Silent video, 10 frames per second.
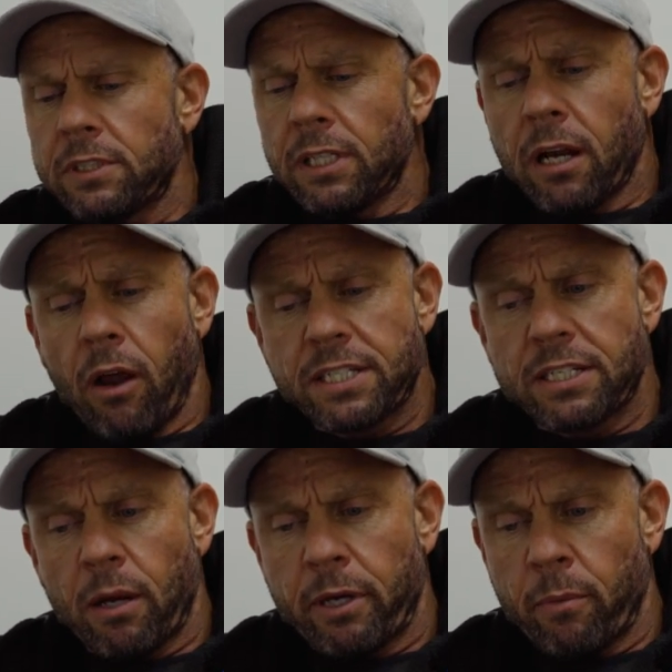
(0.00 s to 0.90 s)
Classes
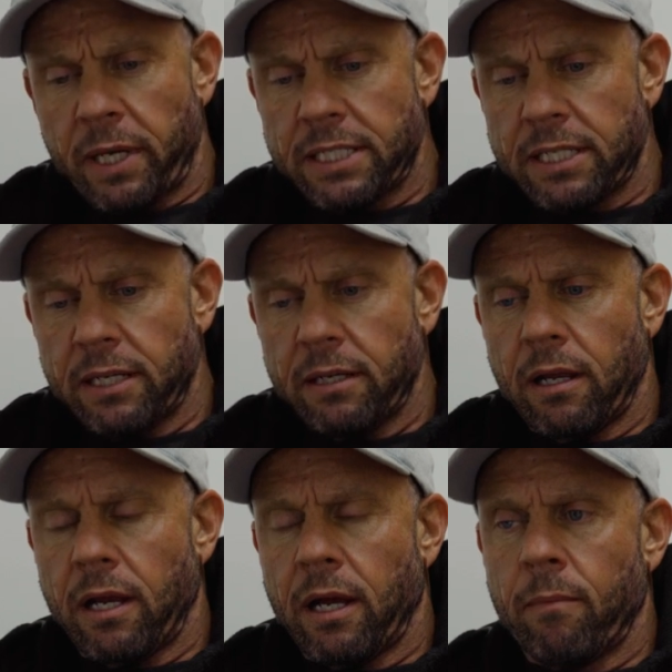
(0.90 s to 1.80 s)
I'll be competing in,
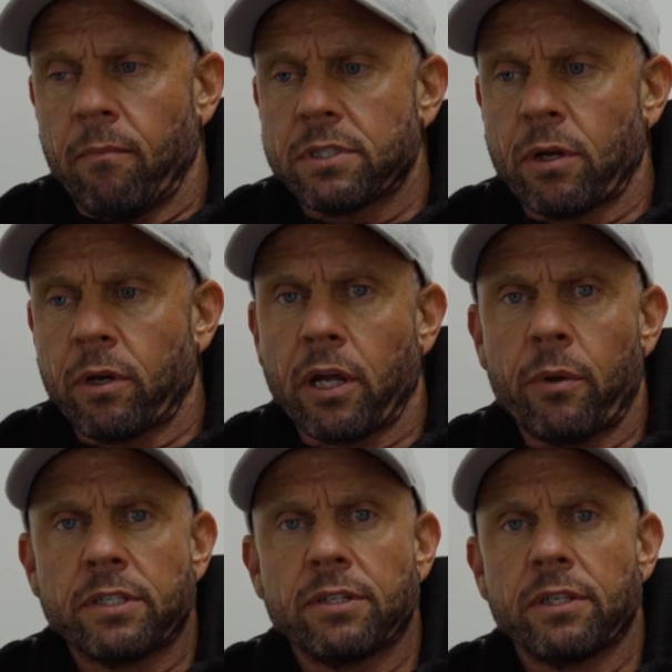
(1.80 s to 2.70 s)
so I'm going to go
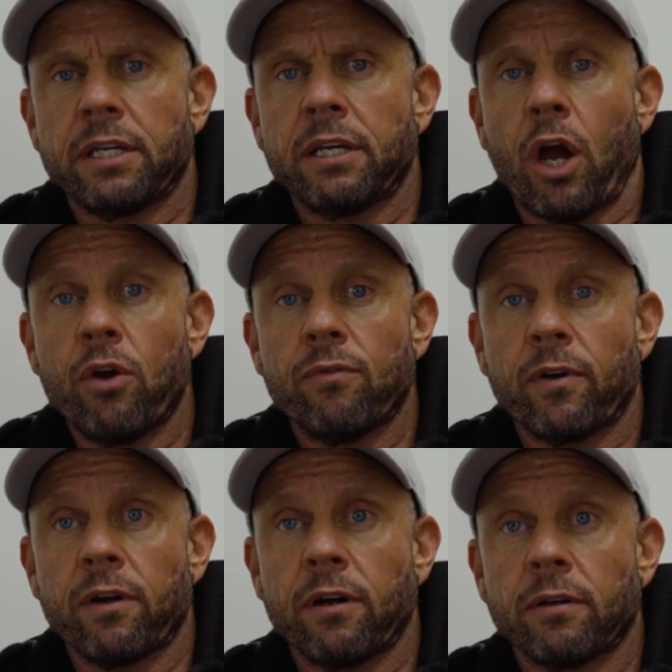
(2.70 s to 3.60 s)
into the
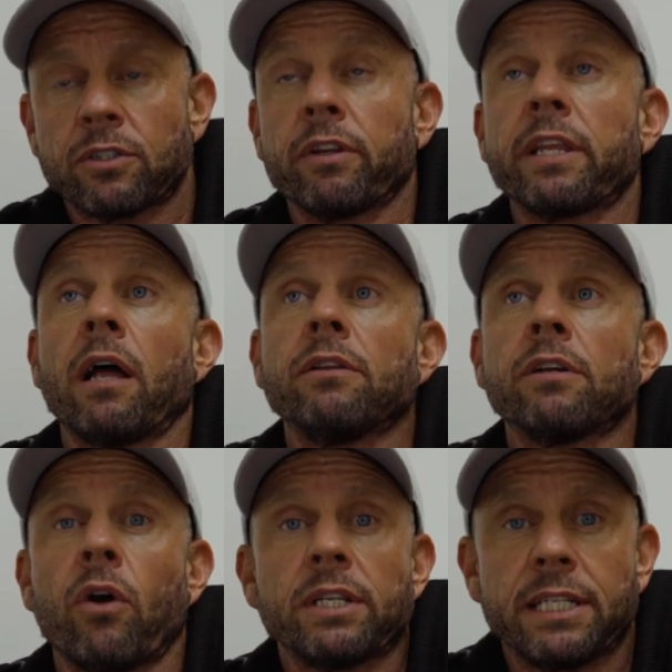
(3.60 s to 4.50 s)
under
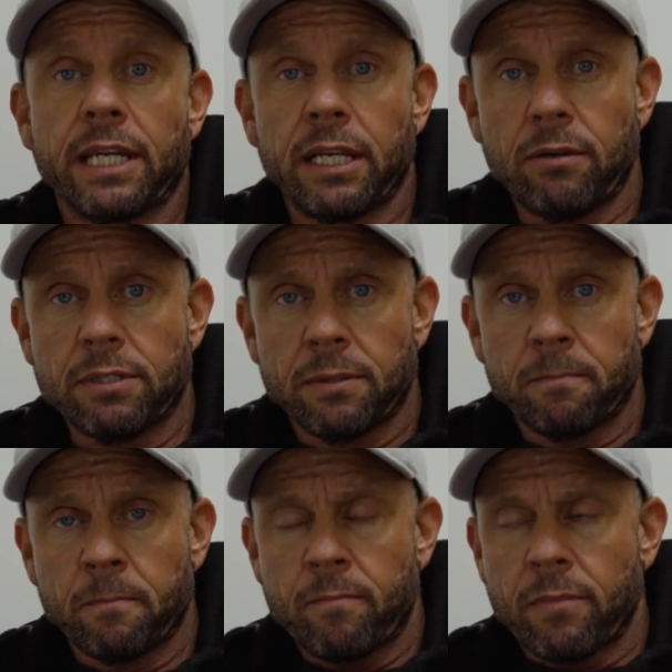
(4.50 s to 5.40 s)
90 kilos
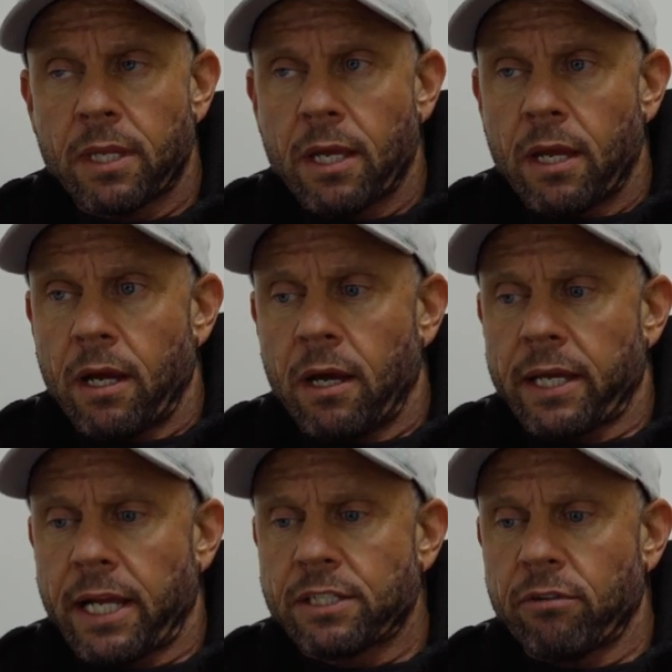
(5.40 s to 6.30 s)

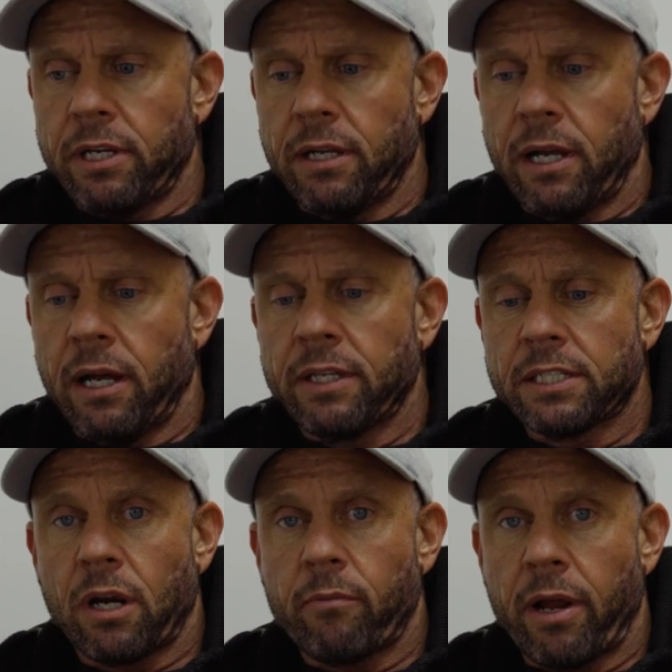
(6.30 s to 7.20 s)
category. This
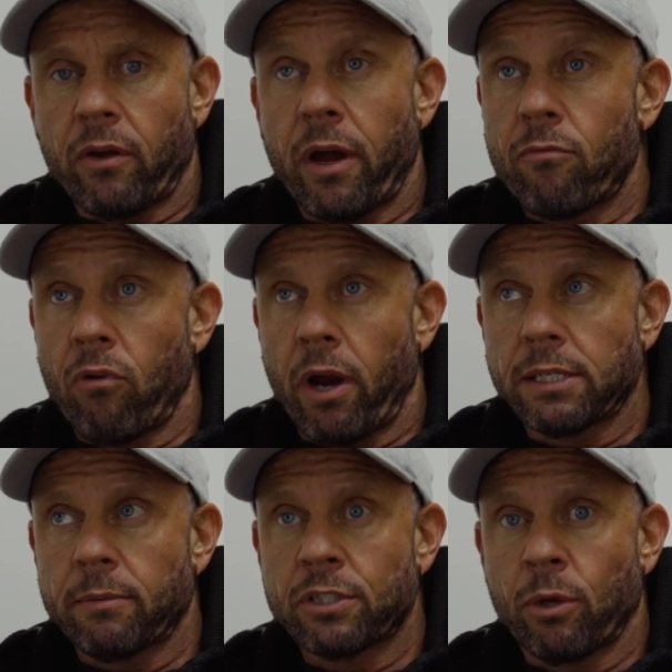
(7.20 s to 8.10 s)
time round I am right
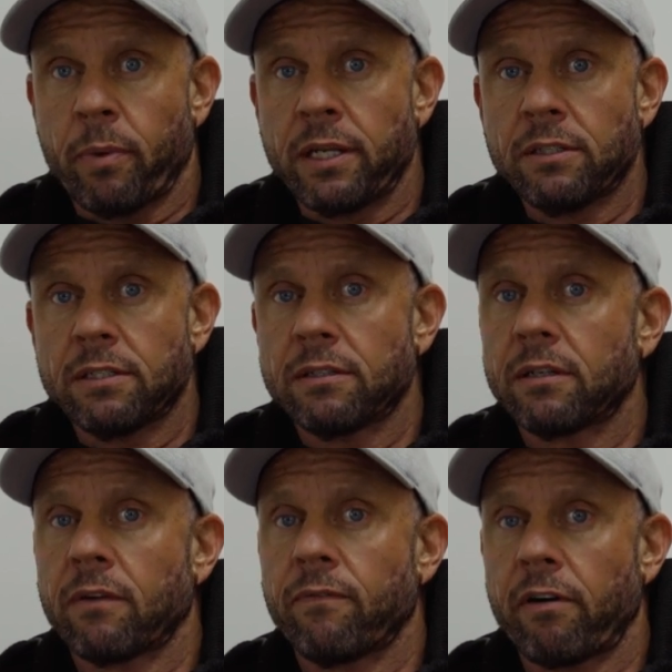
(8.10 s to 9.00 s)
up the top end,
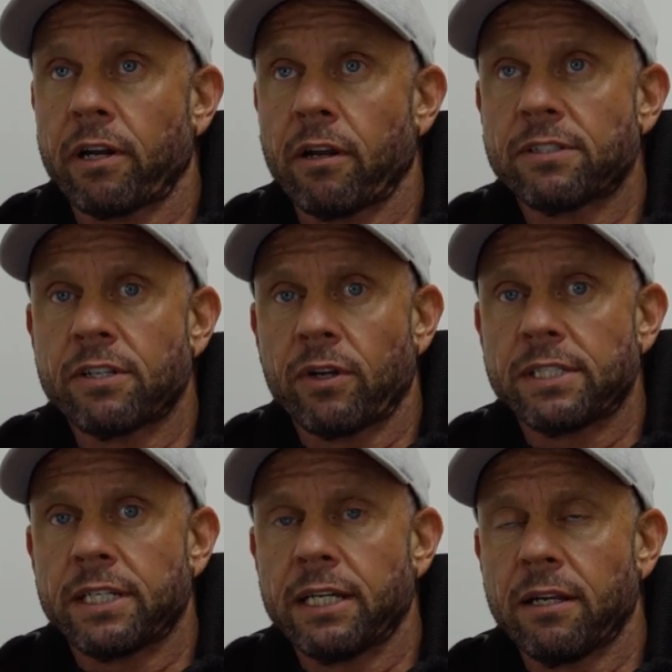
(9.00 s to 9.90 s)
very close to
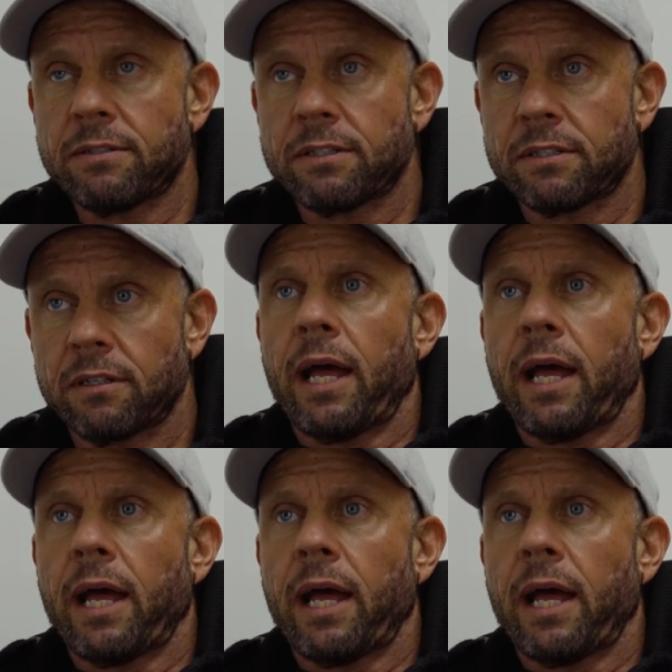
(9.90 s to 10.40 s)
90 kilos.